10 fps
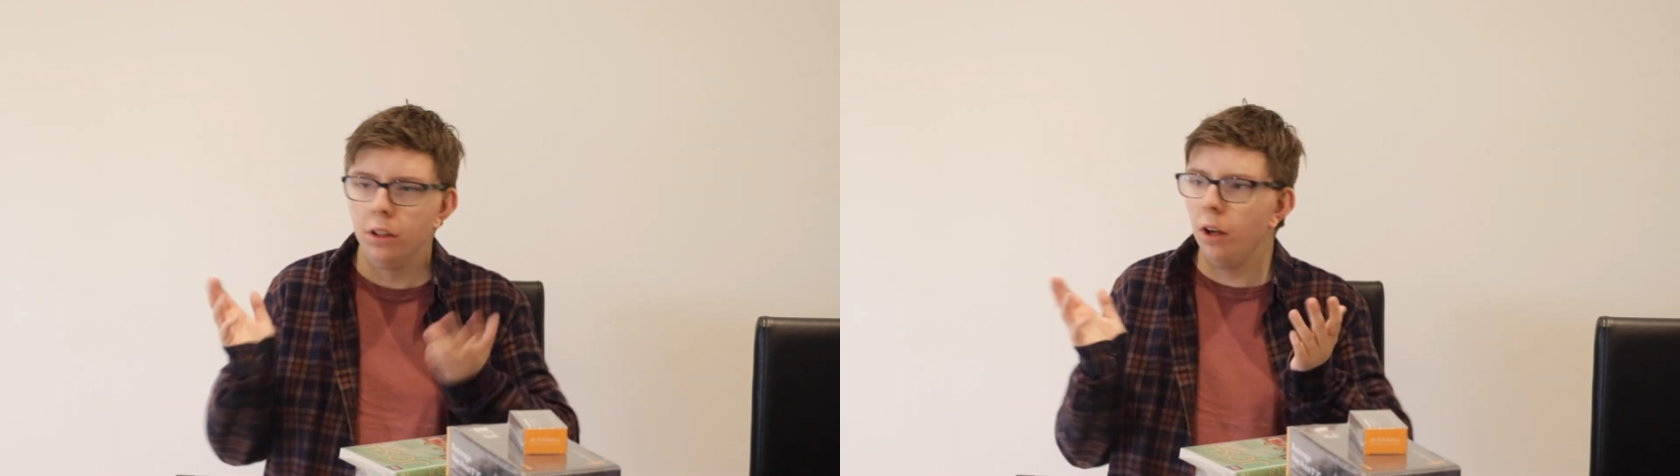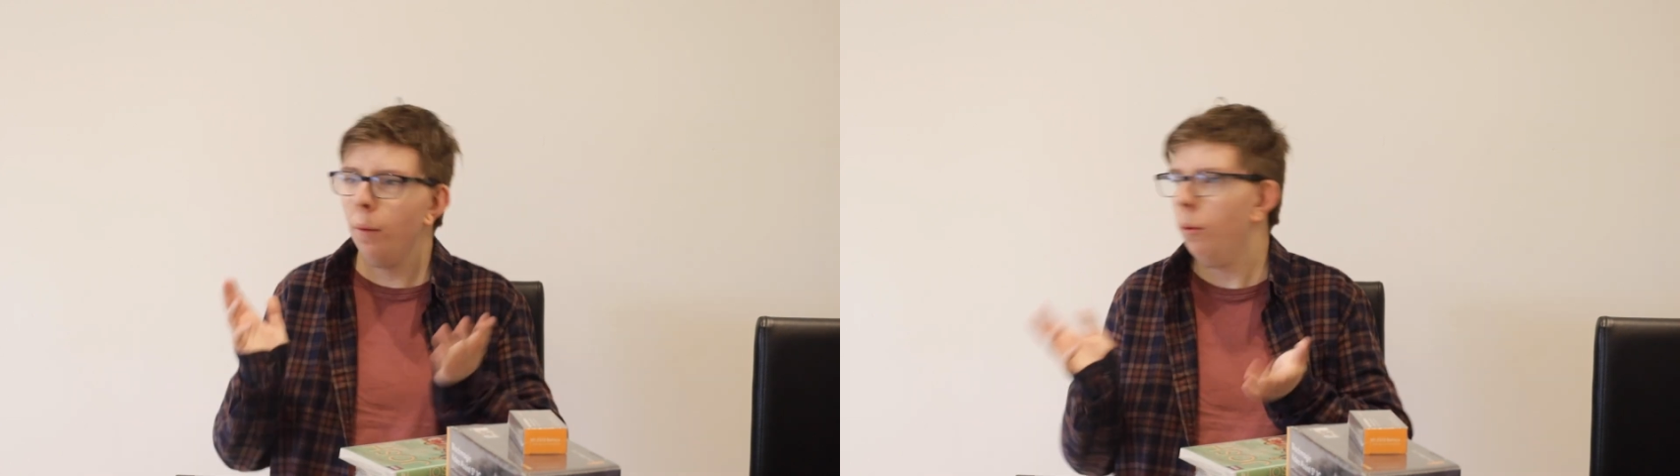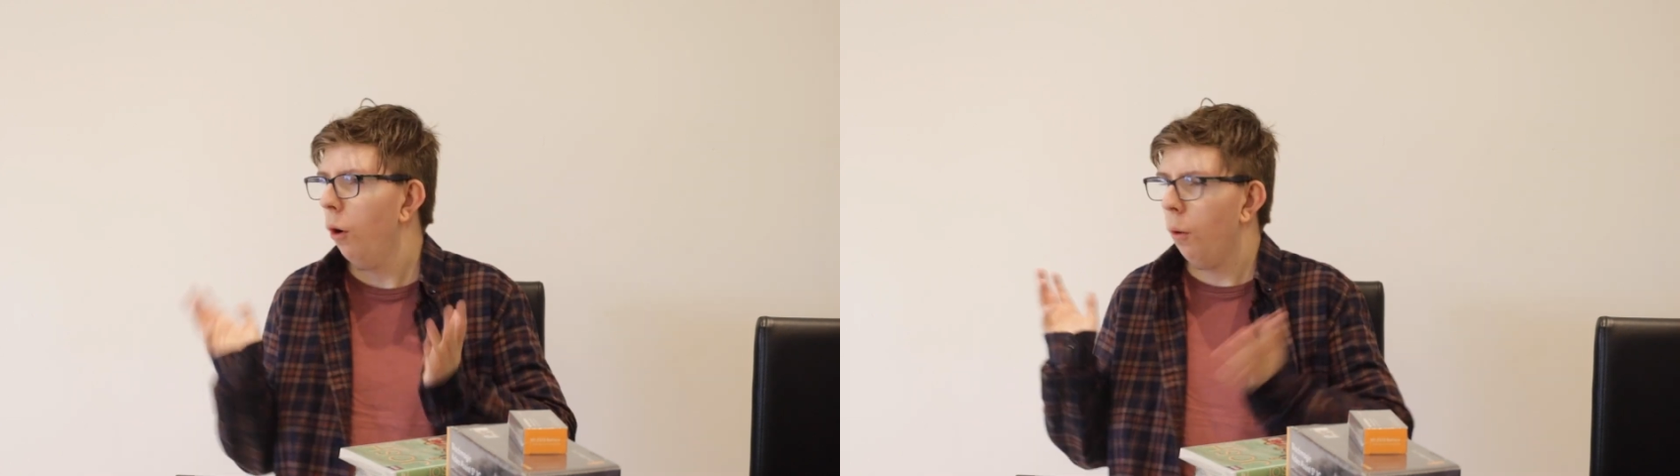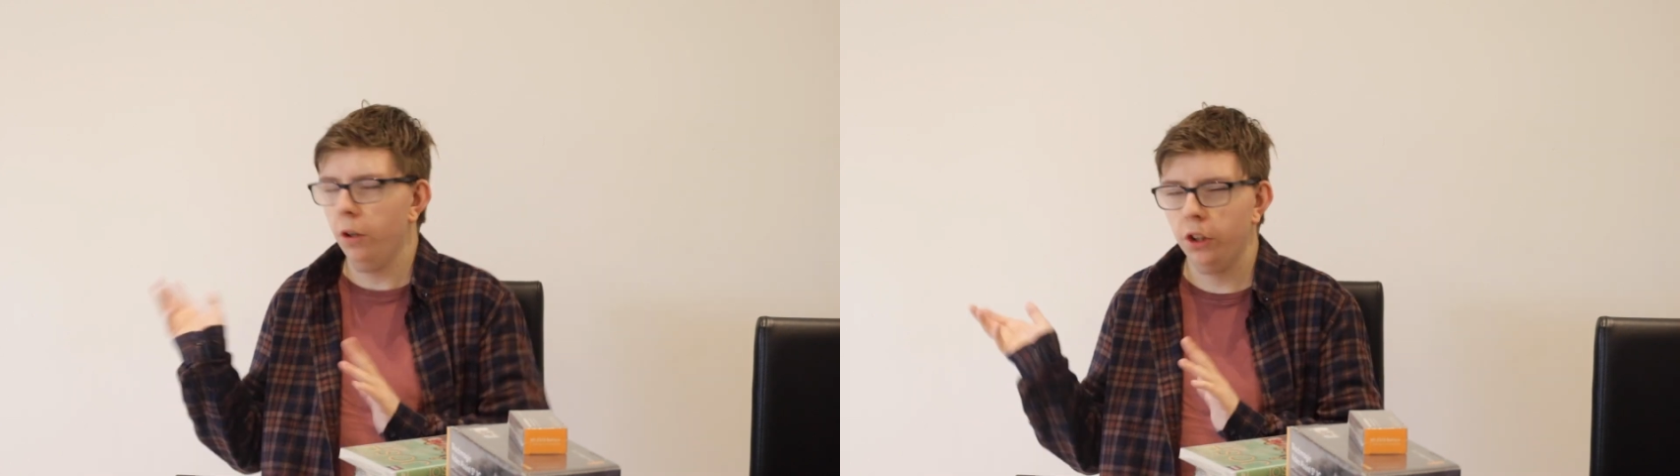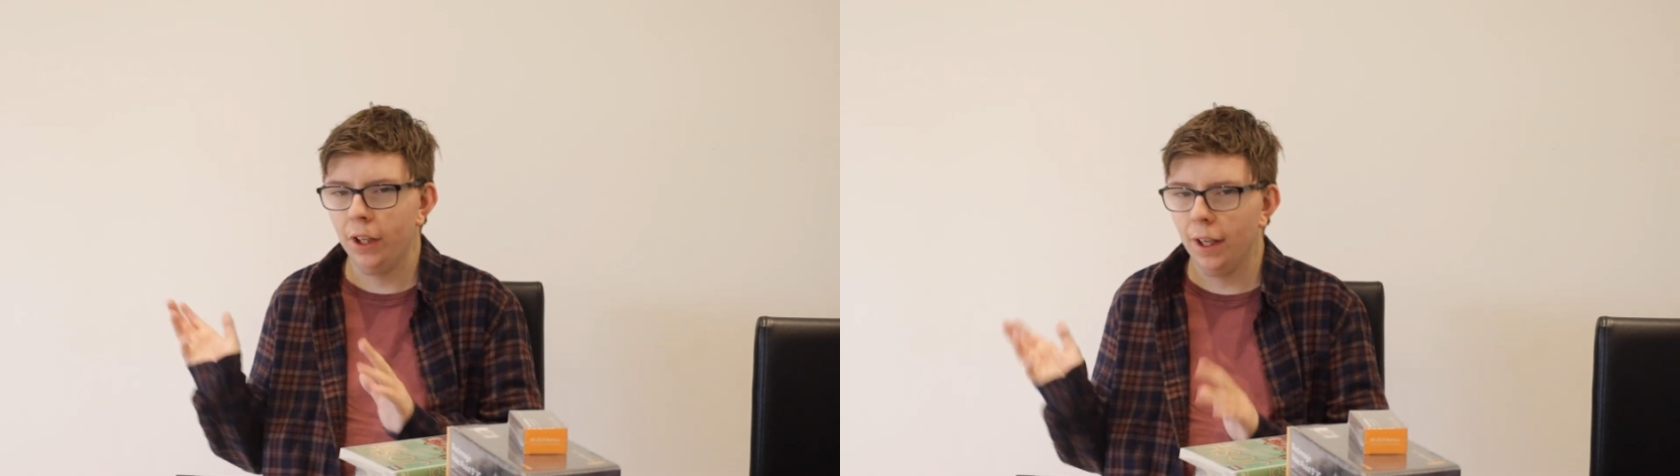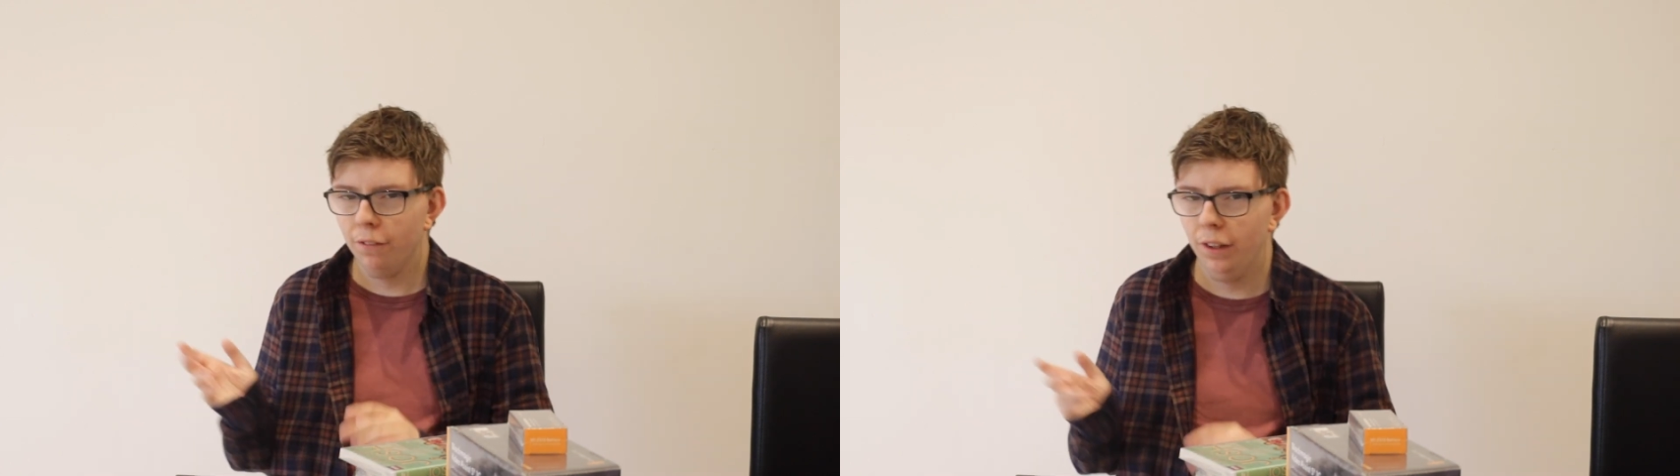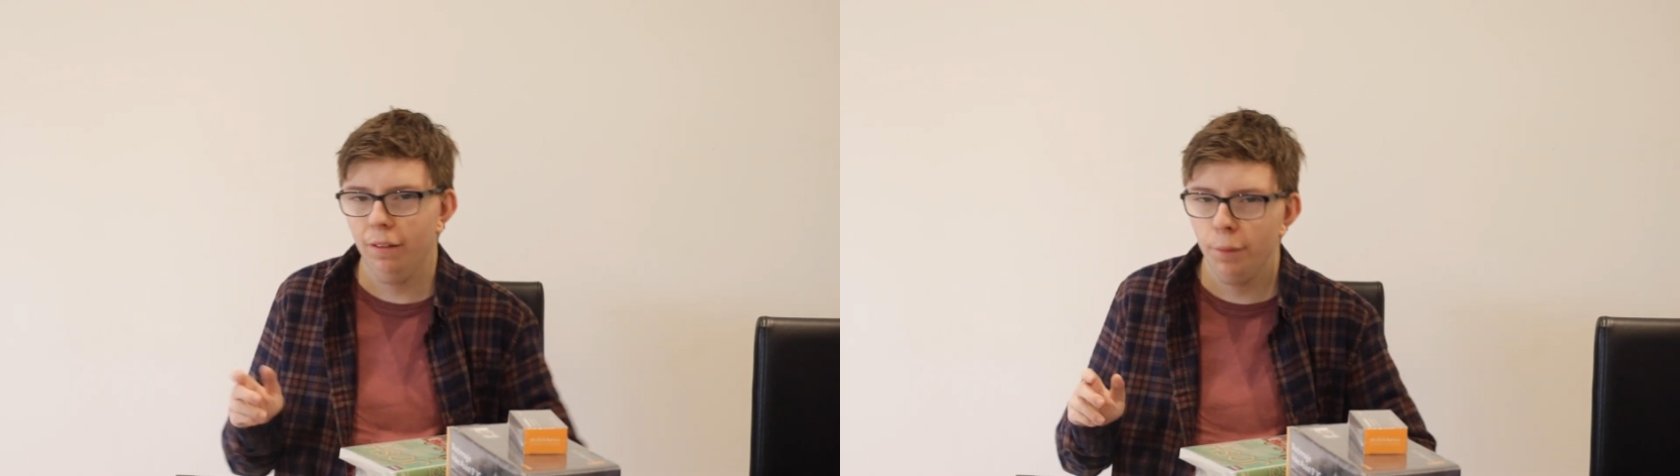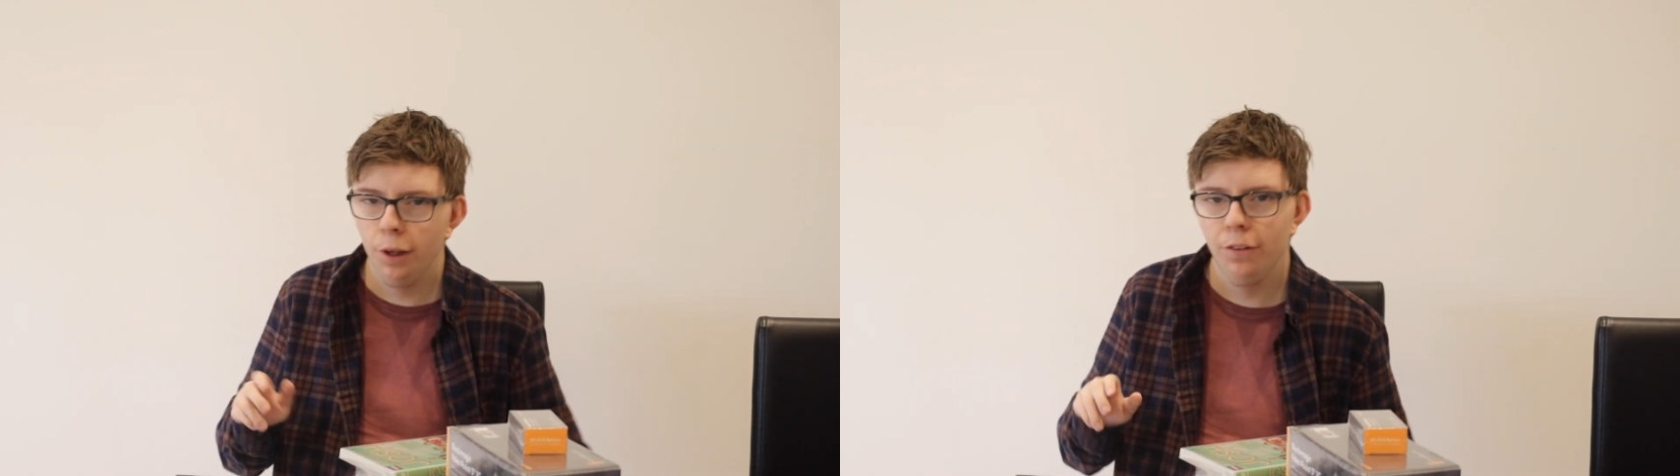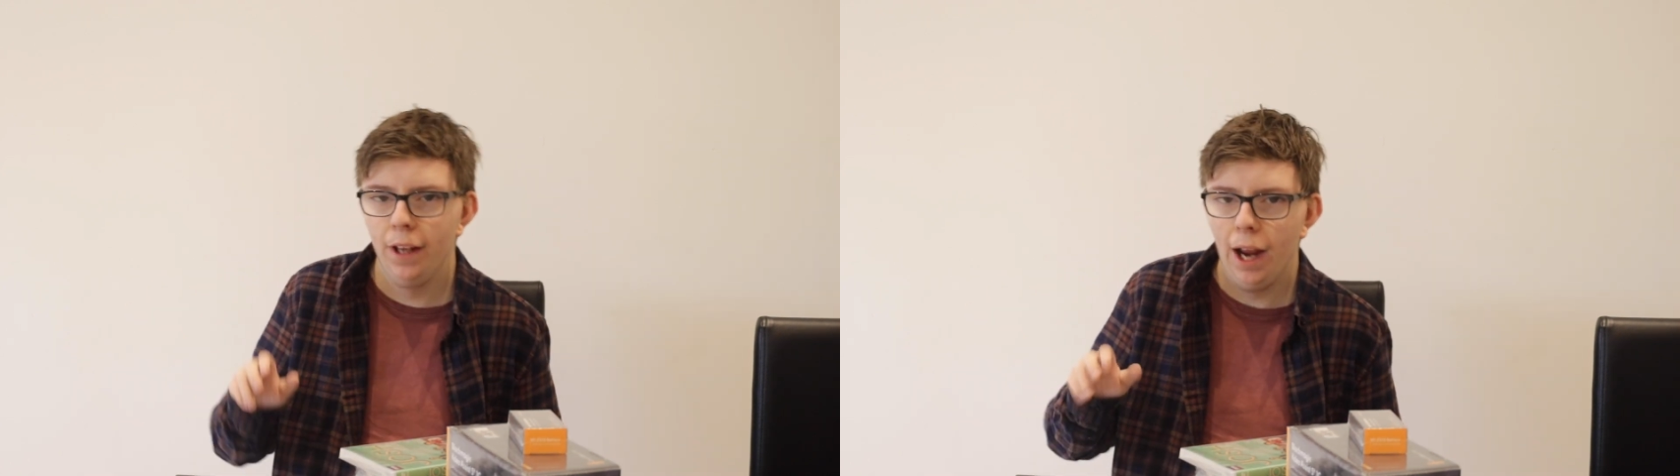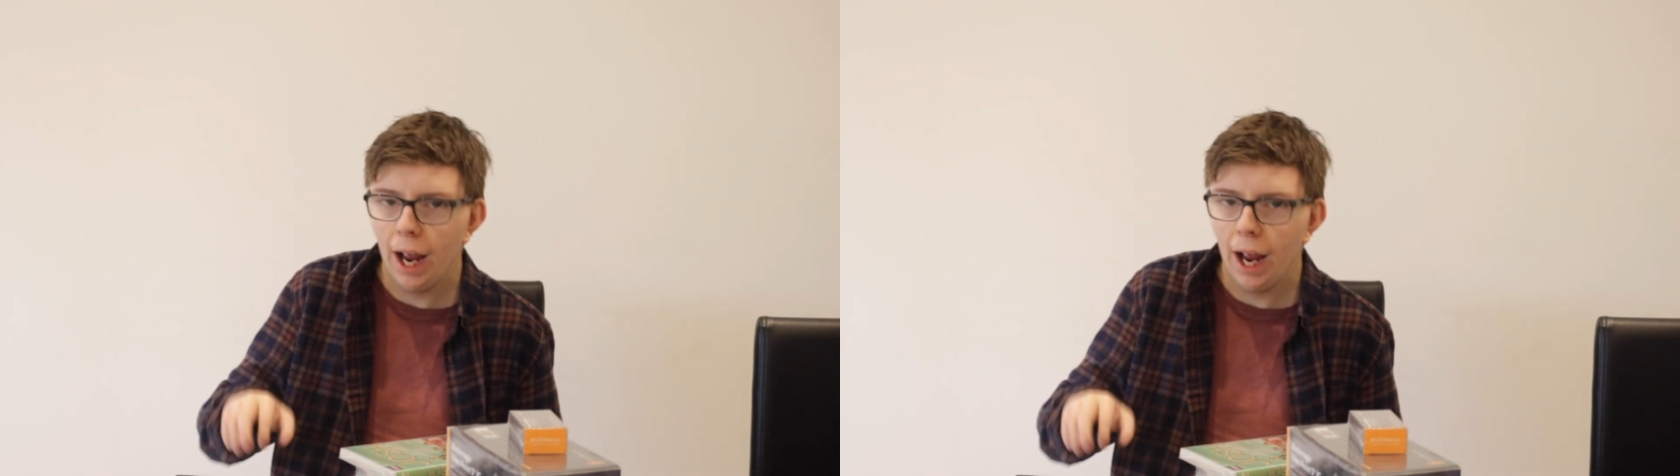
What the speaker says: Tom, what did you get for your birthday?